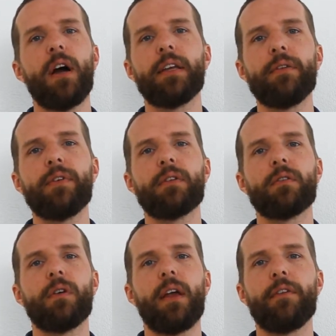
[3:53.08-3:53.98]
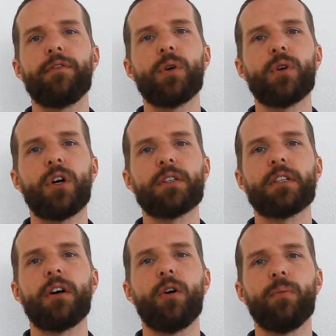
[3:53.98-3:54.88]
even if you're not
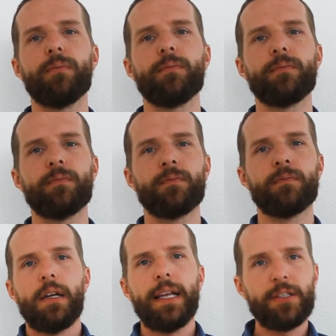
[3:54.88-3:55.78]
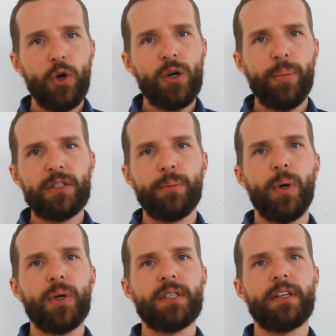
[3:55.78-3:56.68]
at home. Let's talk about the
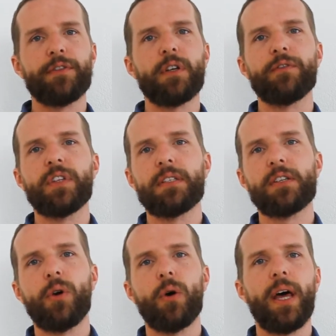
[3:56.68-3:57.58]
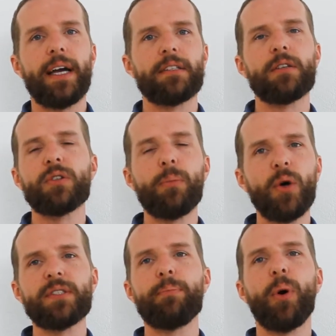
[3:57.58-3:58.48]
positives of this grow light. So the
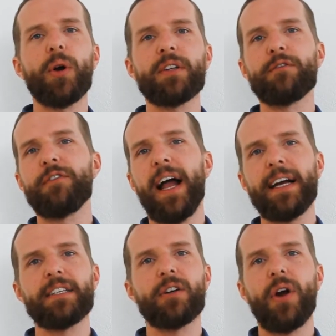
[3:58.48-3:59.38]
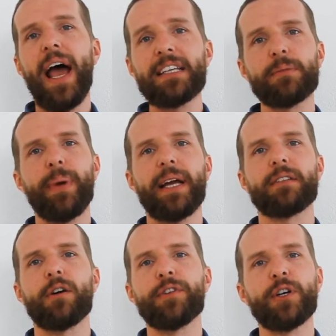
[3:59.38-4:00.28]
most important factor or
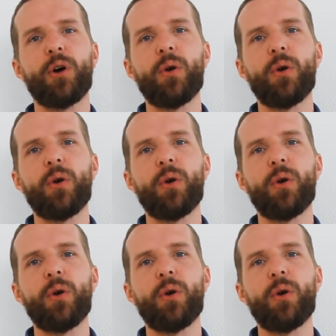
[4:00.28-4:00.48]
aspect of a grow